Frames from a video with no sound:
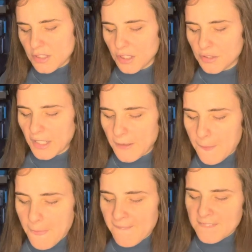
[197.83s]
Okay.
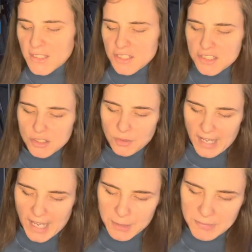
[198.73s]
So
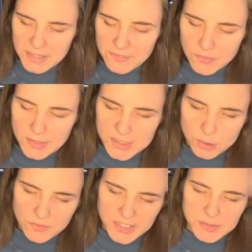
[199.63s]
I'm in
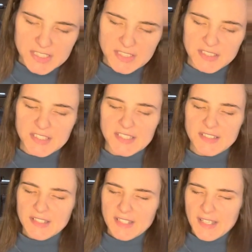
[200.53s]
VoiceOver utility,
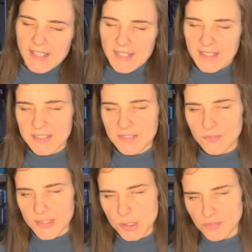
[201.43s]
and
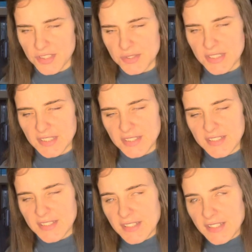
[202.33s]
VoiceOver
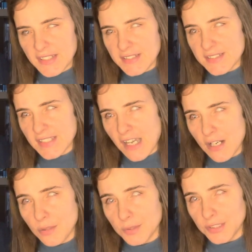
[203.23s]
utility is
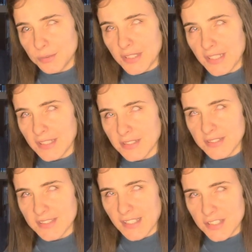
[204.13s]
how you can
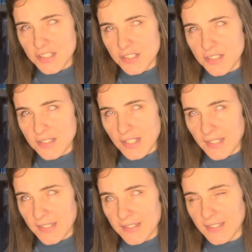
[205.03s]
set
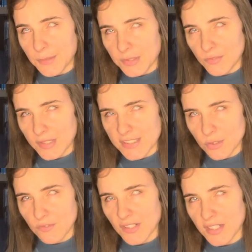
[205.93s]
anything with
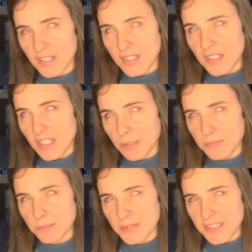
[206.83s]
VoiceOver
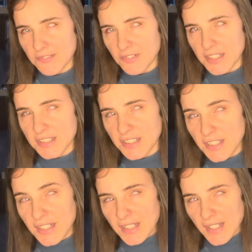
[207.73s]
to be different,
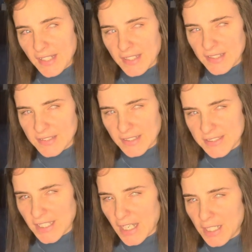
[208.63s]
and it's
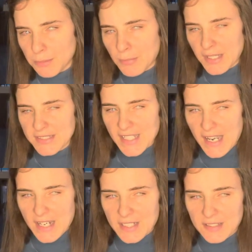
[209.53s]
on my
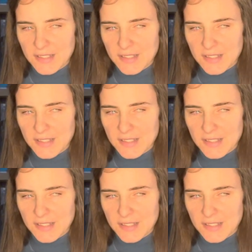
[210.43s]
dock.